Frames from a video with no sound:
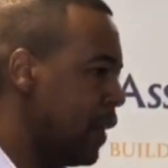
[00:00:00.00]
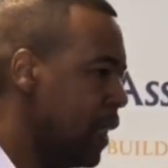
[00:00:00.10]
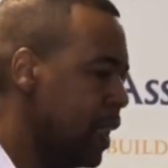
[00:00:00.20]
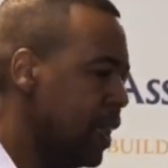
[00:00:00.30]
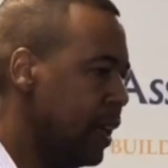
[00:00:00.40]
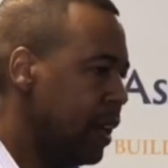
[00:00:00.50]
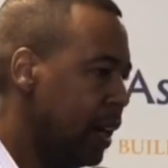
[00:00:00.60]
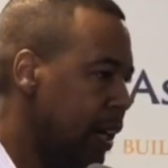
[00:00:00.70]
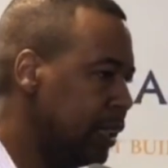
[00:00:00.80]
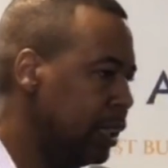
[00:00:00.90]

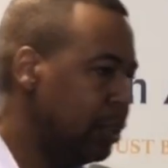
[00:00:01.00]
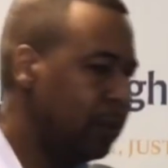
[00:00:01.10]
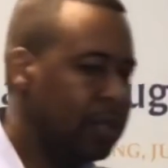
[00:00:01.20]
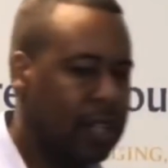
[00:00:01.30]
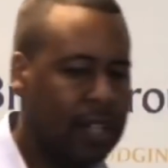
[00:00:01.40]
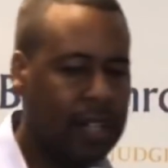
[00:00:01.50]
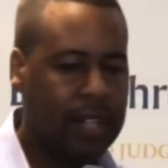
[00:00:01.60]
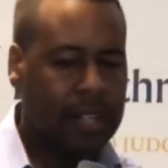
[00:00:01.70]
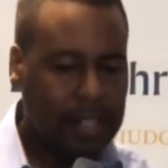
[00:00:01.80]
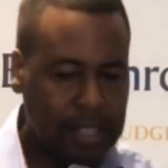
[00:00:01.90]
Hallelujah. Hallelujah.
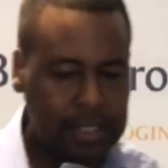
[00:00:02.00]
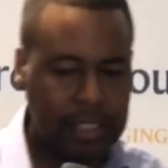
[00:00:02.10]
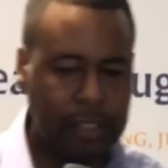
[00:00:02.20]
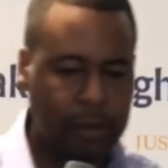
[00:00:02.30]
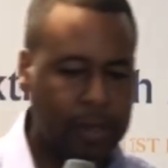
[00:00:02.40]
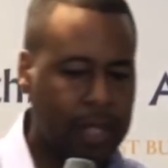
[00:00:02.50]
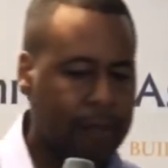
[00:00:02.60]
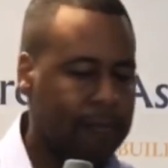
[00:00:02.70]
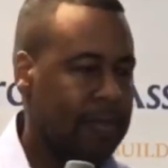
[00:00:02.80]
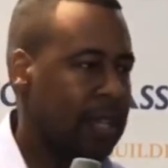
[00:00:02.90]

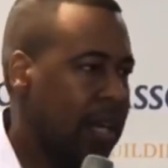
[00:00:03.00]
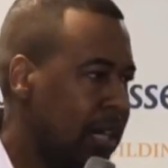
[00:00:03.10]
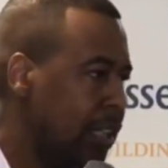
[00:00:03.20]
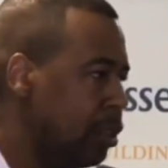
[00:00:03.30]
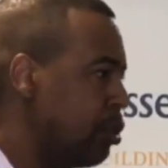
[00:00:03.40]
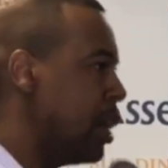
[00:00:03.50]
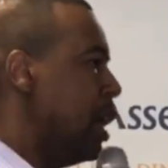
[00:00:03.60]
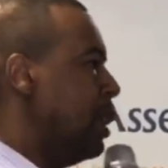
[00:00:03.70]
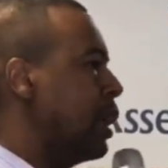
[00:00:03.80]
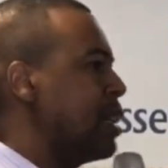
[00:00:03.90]
Hallelujah.
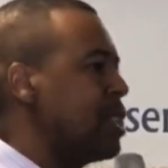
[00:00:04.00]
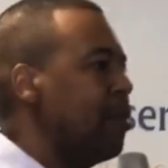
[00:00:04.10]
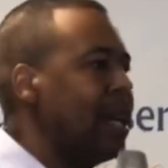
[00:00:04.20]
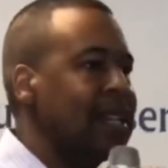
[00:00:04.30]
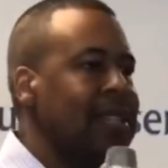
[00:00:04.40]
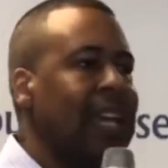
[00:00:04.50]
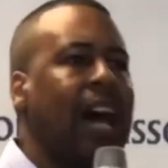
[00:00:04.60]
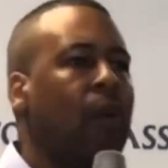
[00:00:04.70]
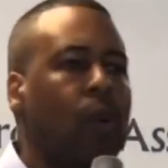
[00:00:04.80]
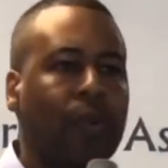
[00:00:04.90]
Hallelujah. Look at somebody and say,
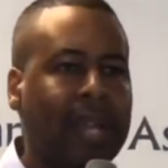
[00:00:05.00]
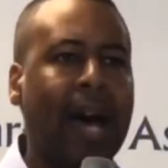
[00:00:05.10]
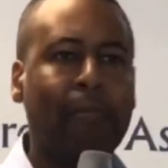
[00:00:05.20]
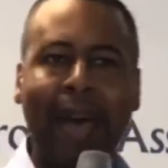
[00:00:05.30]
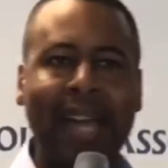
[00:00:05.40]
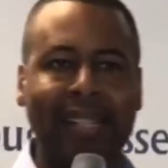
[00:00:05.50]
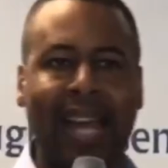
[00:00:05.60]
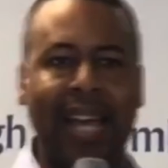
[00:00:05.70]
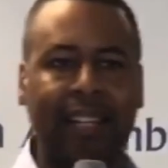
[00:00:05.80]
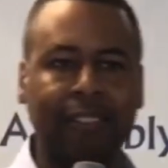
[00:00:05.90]
I will not back
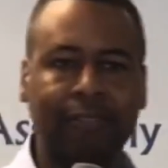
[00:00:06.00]
down.